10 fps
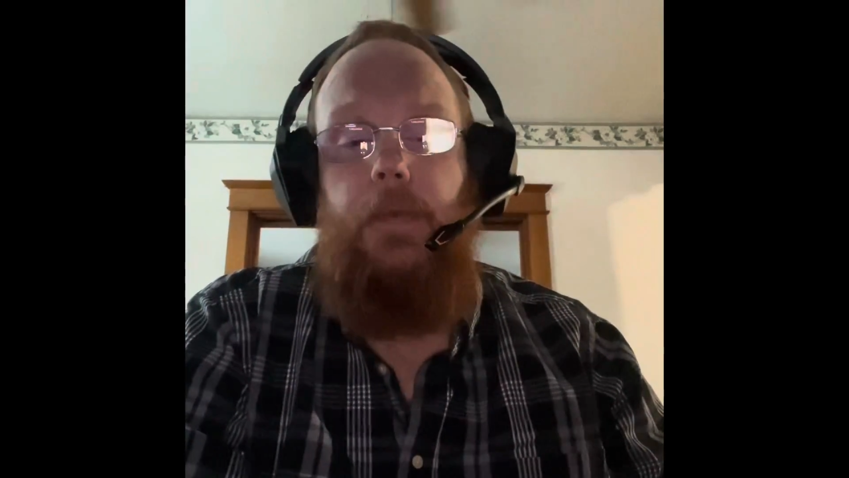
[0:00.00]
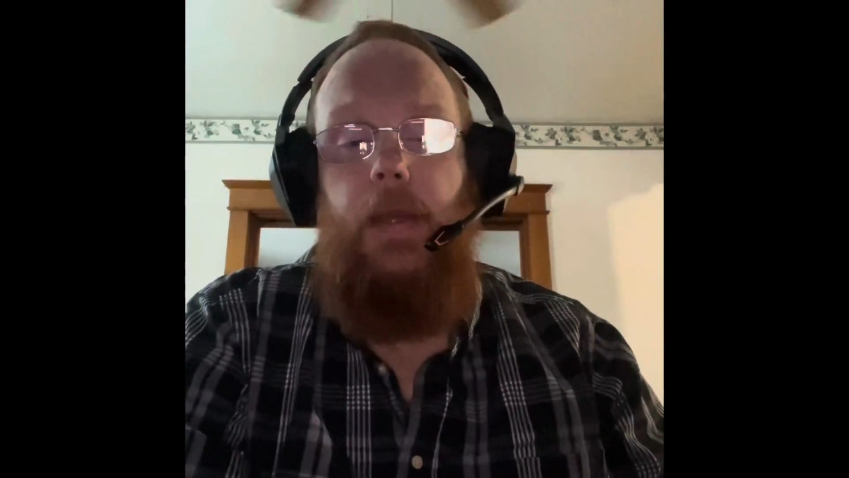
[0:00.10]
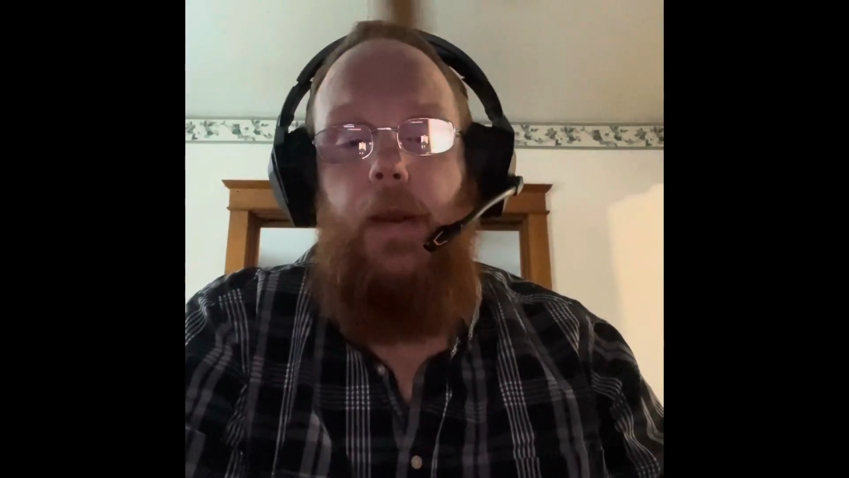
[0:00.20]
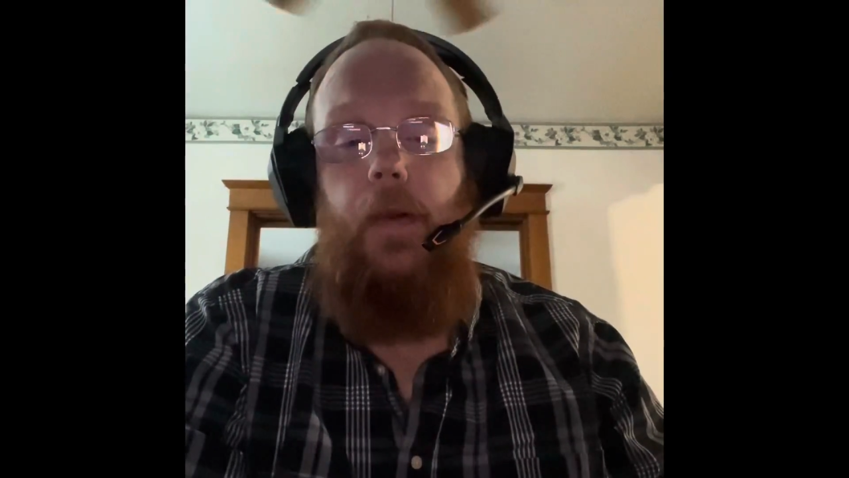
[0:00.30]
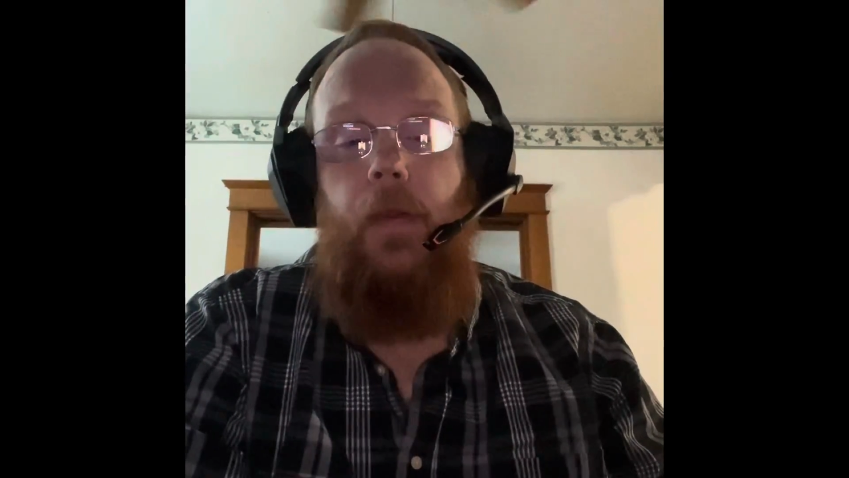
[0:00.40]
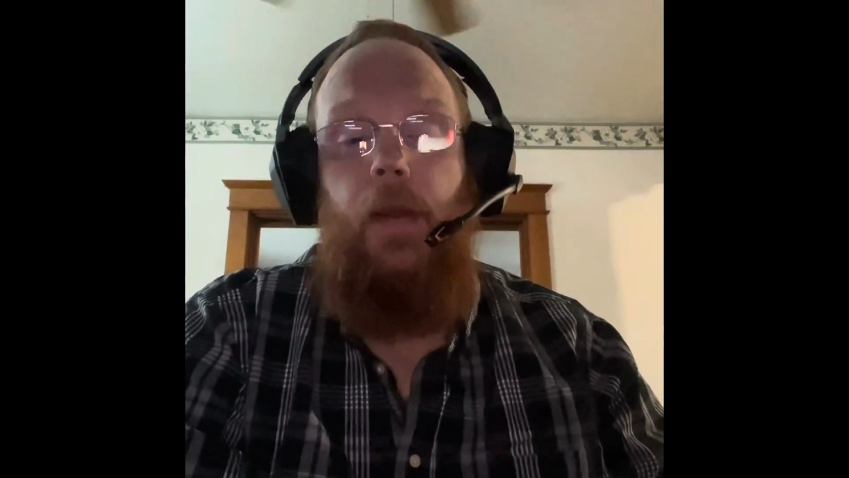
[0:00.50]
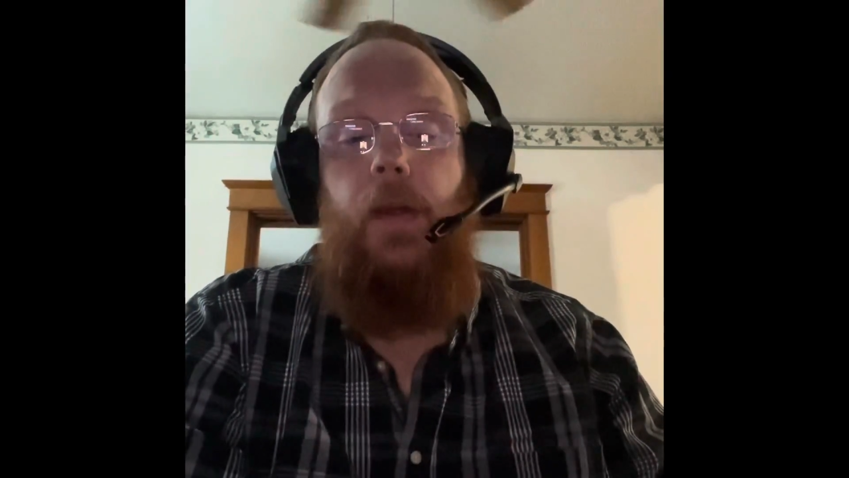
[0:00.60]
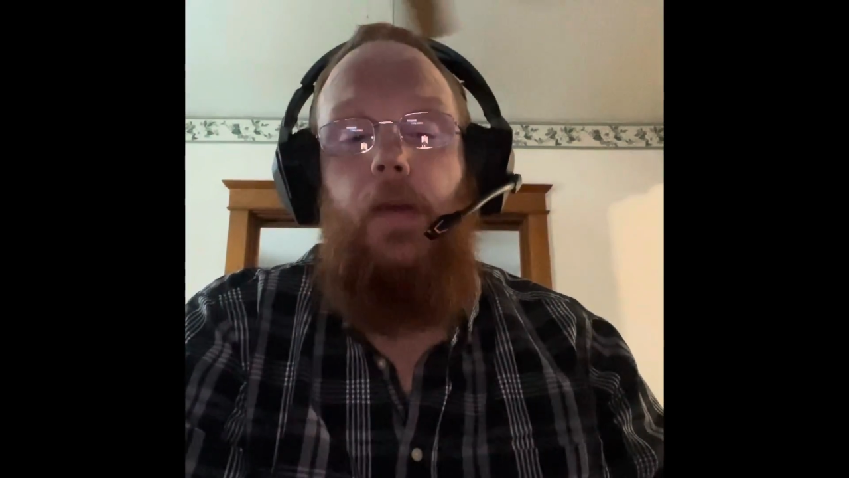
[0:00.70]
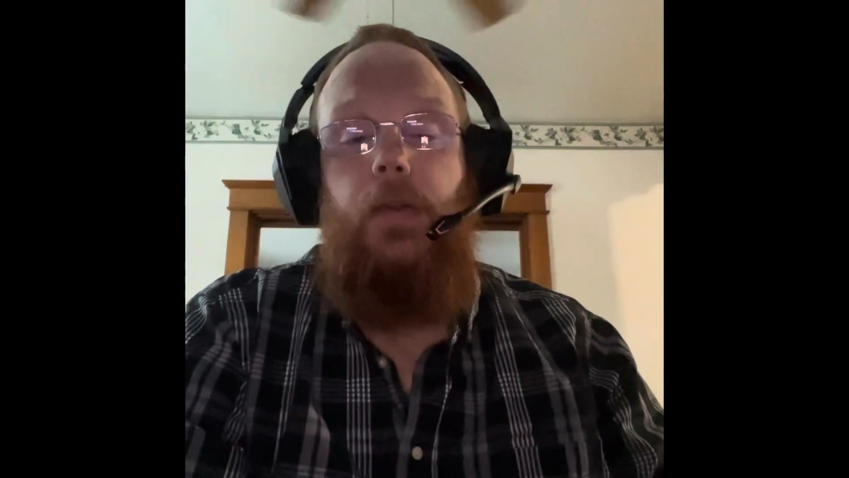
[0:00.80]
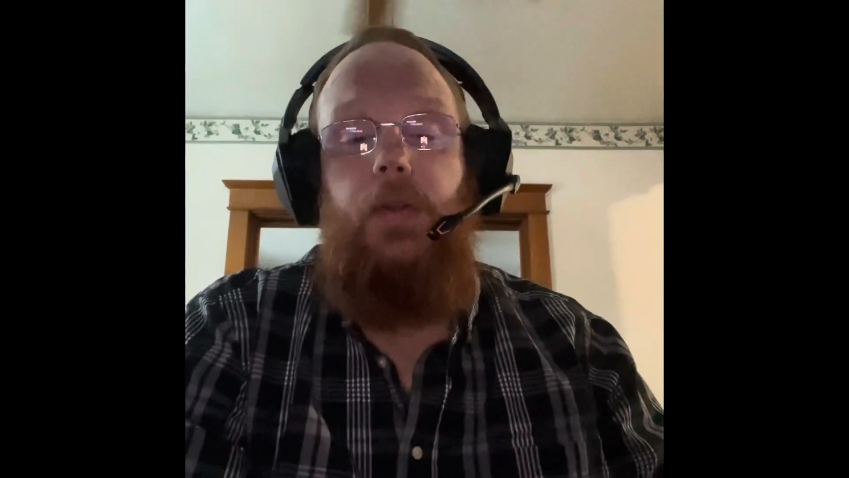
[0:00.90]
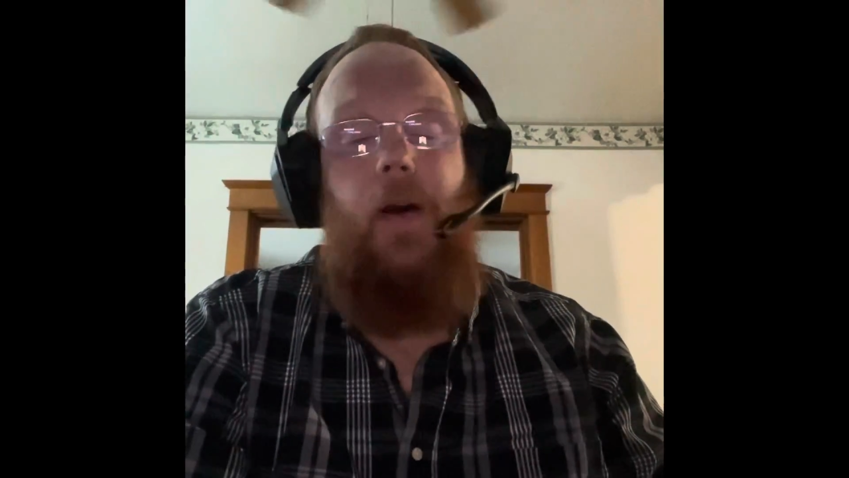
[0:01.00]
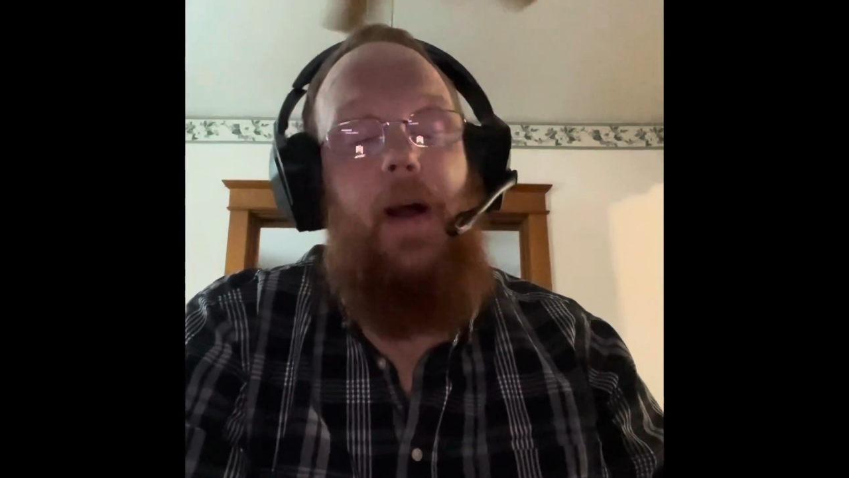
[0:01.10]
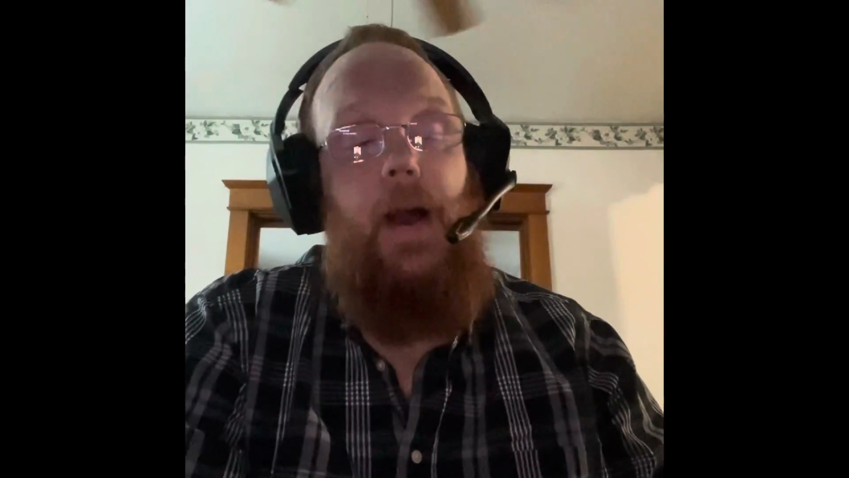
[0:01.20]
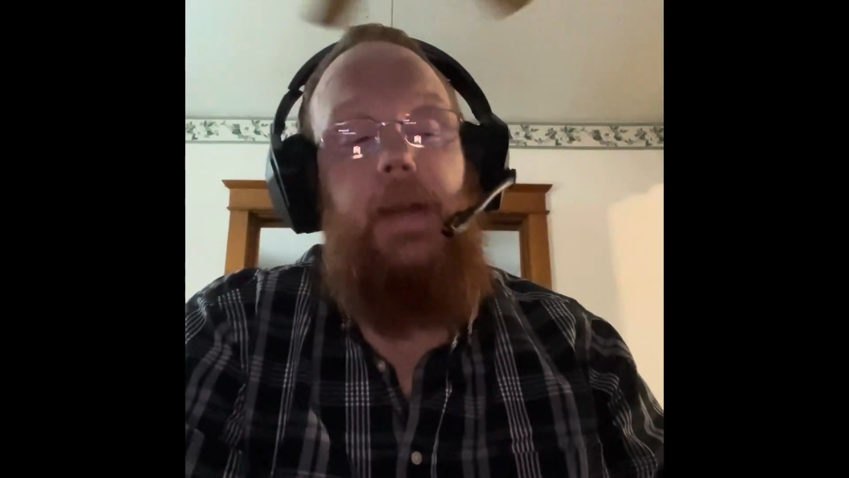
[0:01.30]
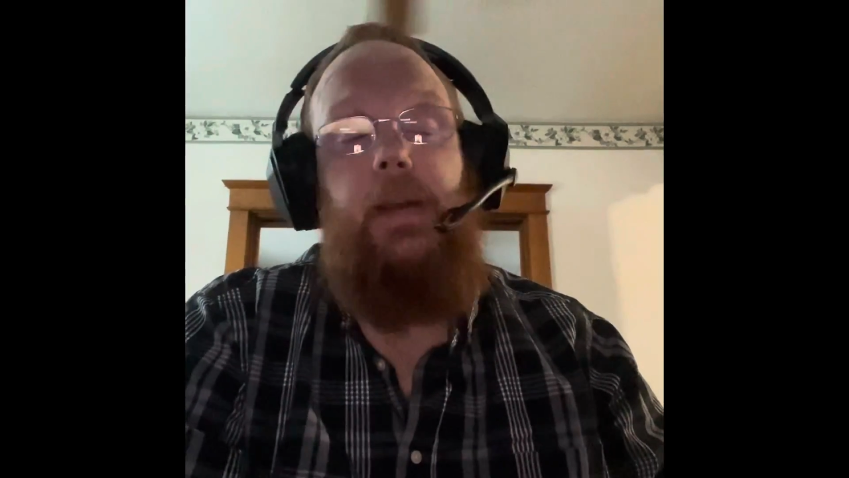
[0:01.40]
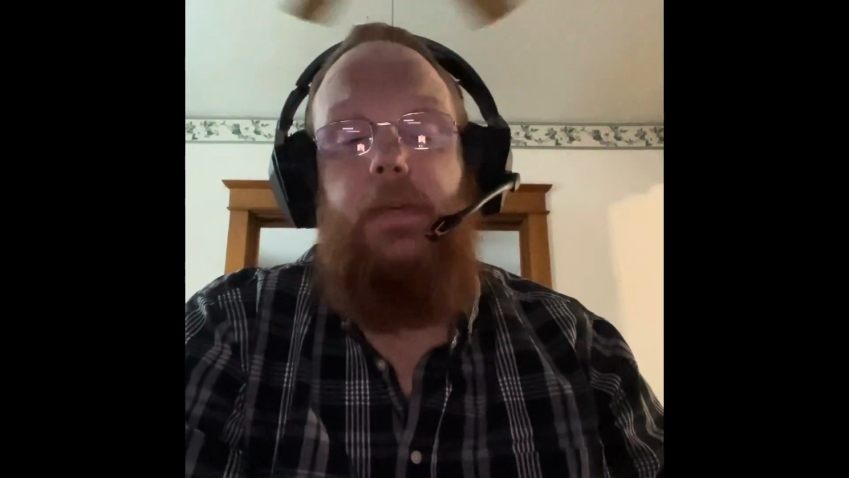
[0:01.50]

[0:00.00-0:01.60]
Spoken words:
channel so I could